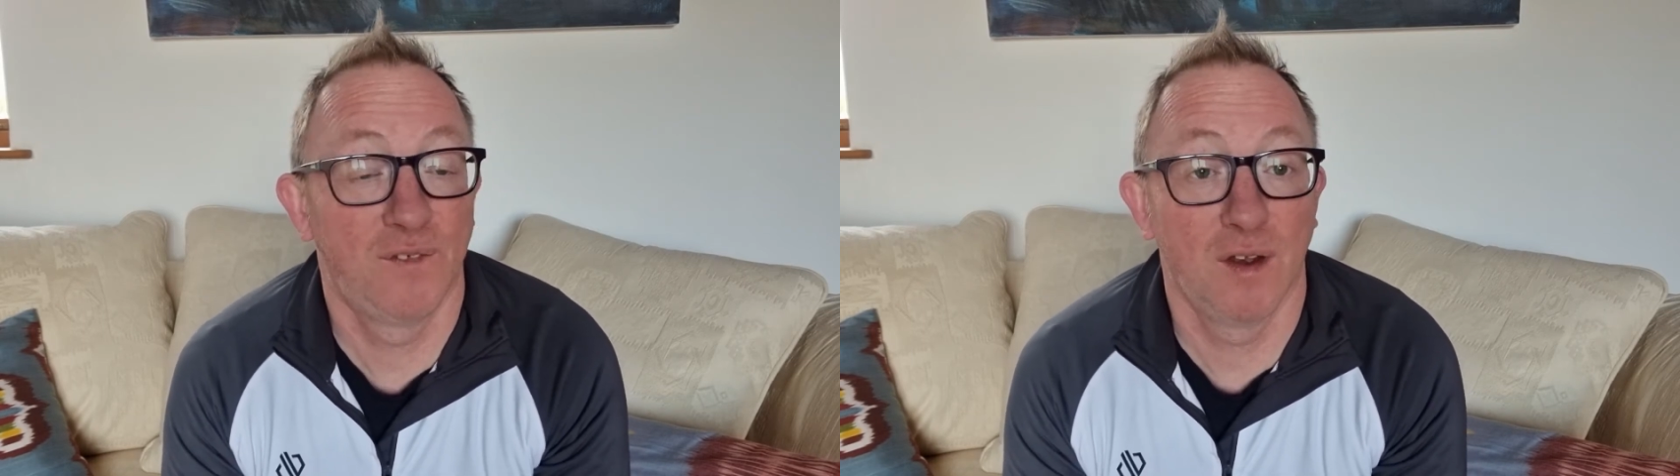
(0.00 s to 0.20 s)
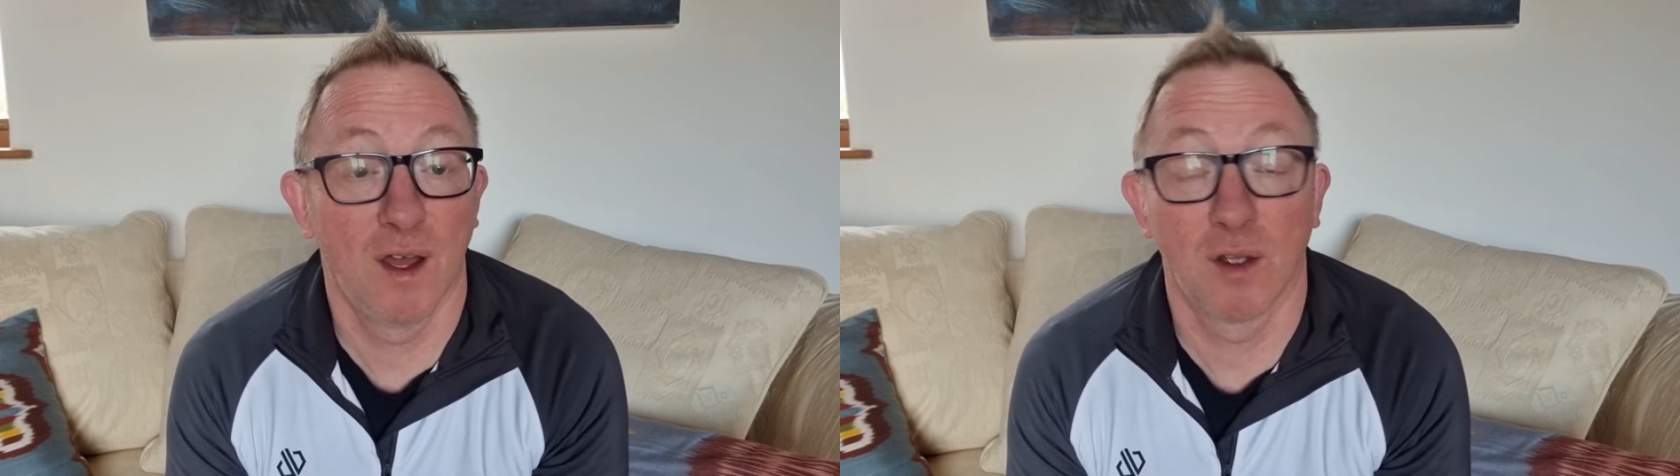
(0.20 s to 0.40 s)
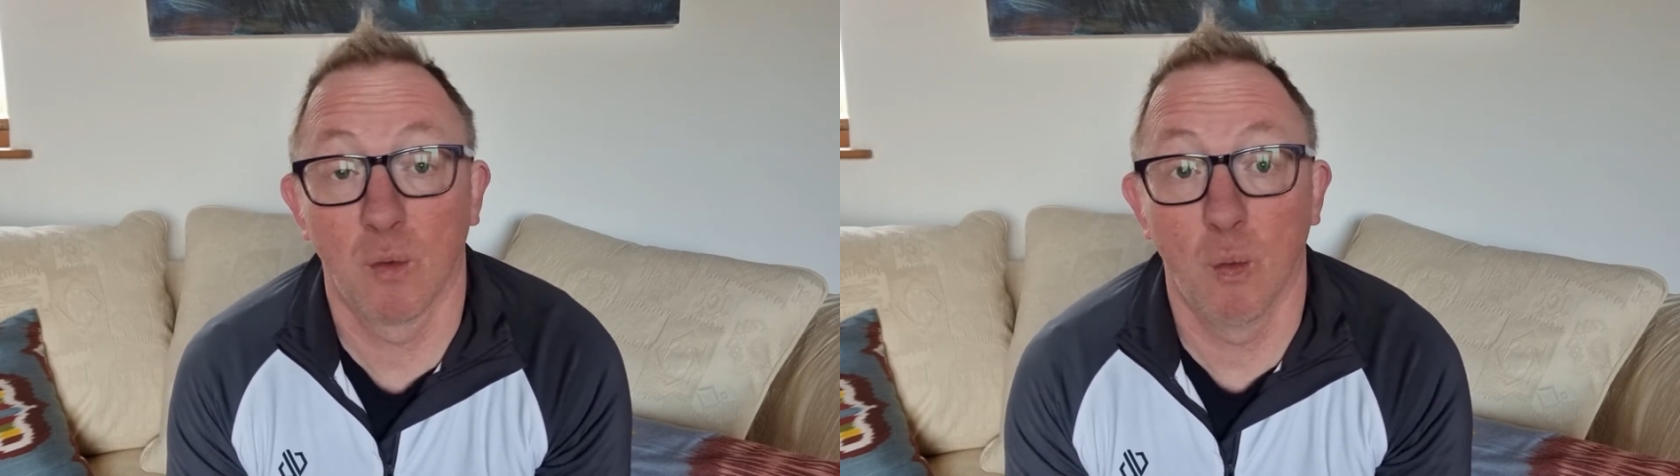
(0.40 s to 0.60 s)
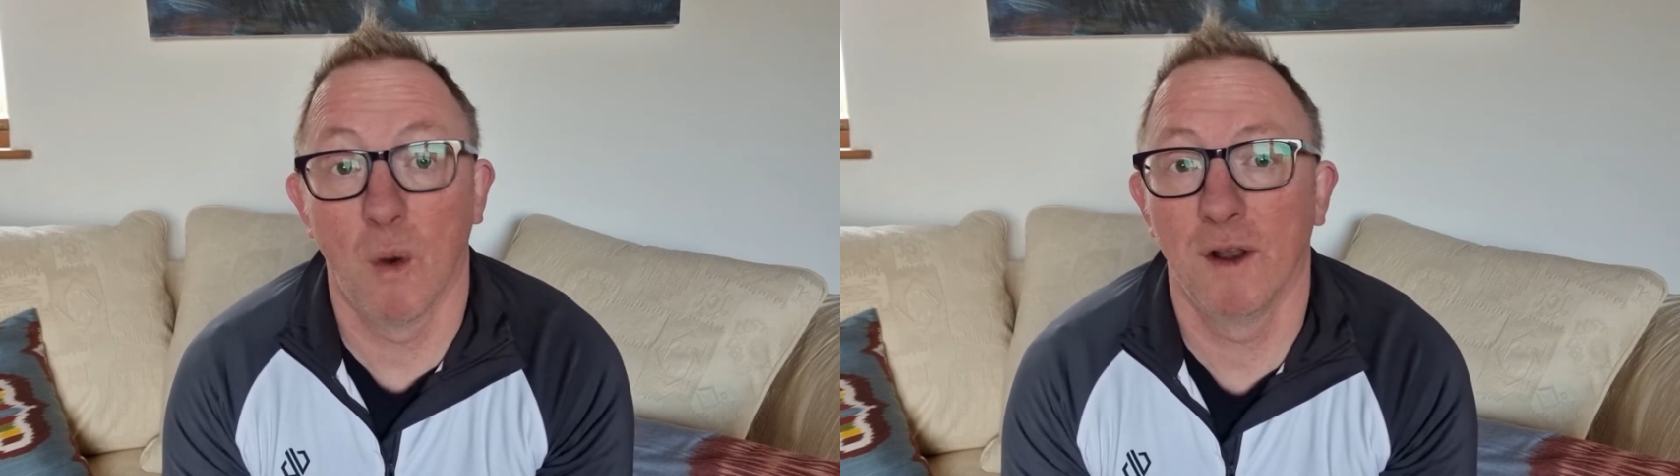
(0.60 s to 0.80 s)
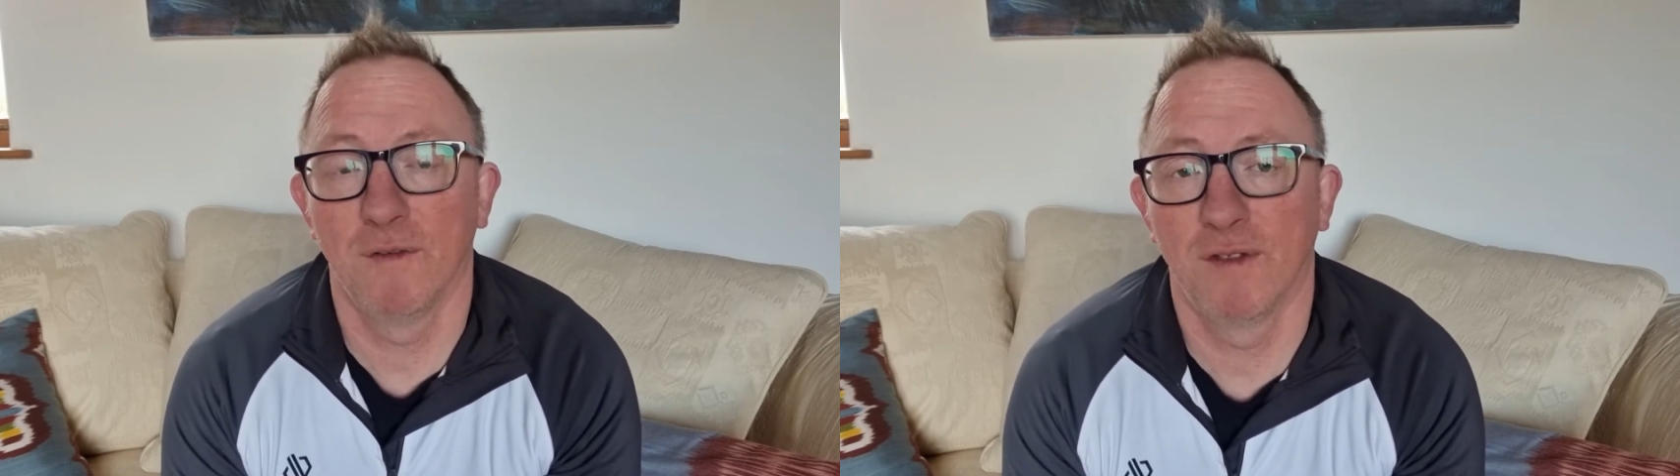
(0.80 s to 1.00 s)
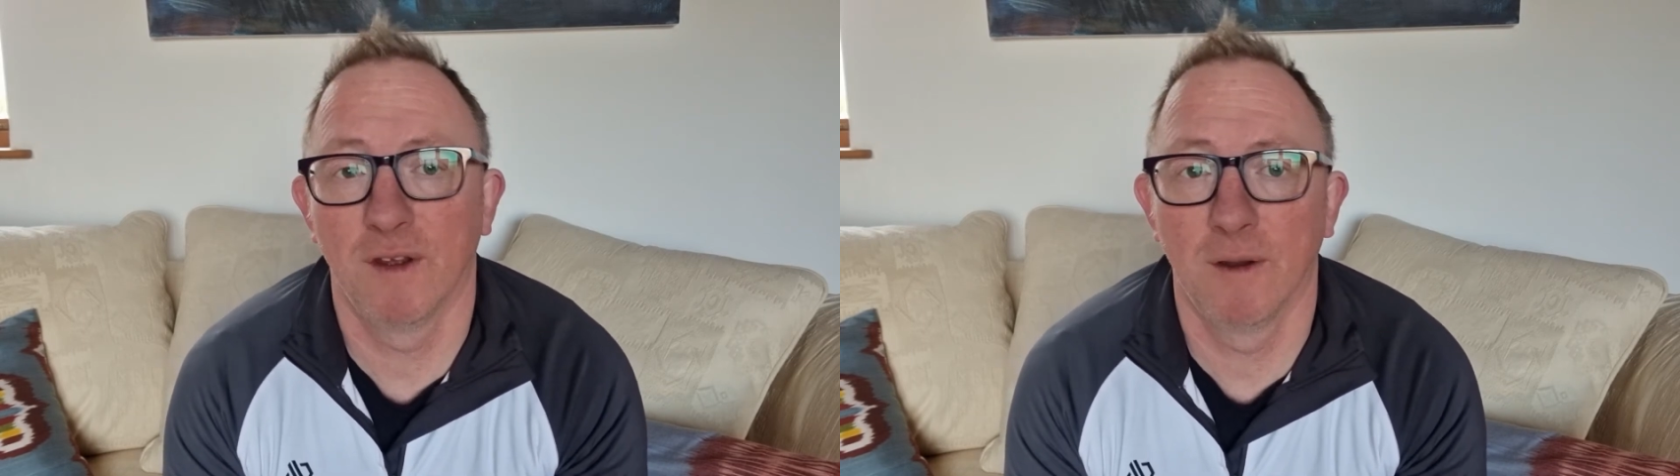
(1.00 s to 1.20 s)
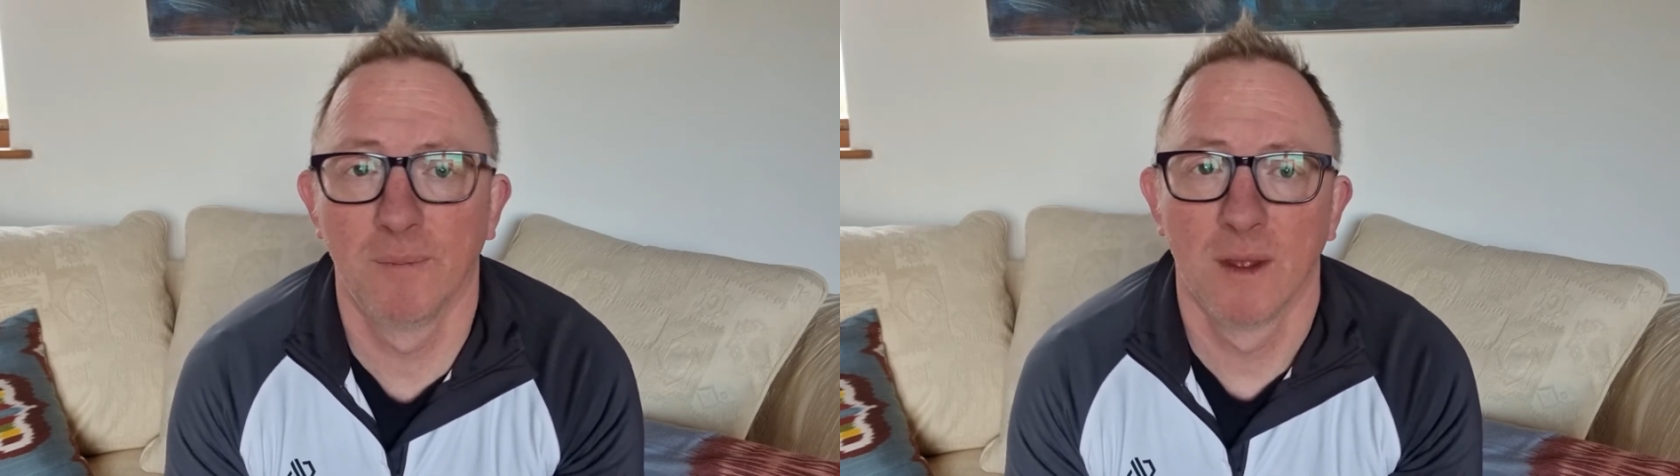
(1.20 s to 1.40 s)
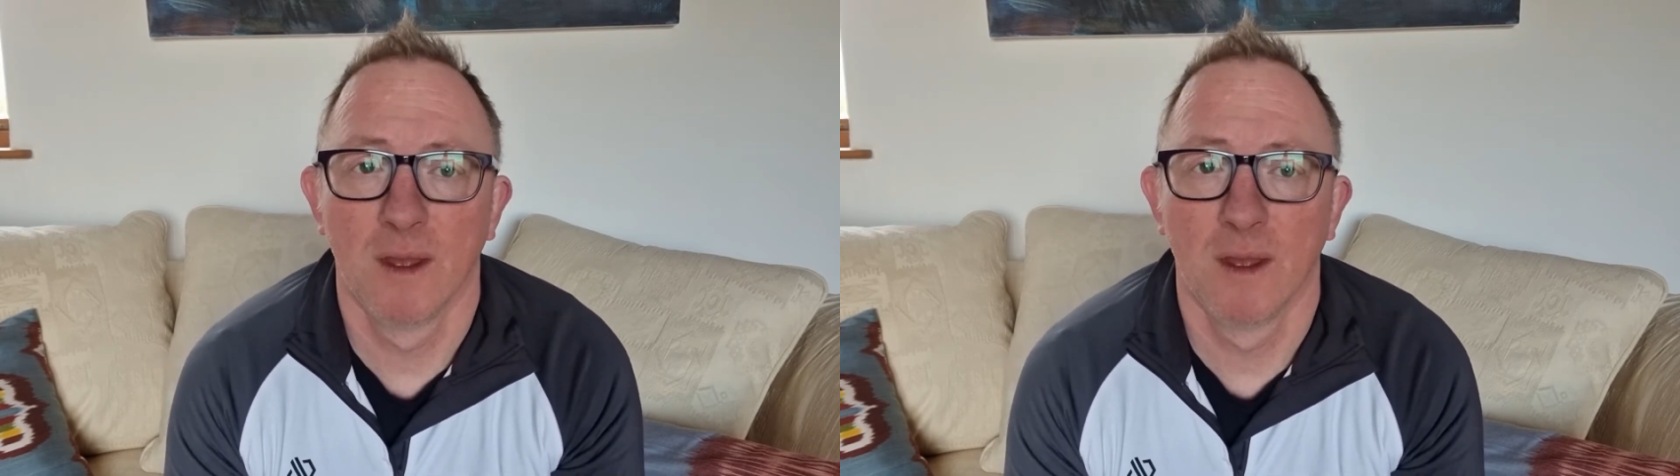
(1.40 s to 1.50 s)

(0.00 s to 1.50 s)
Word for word: you like one of the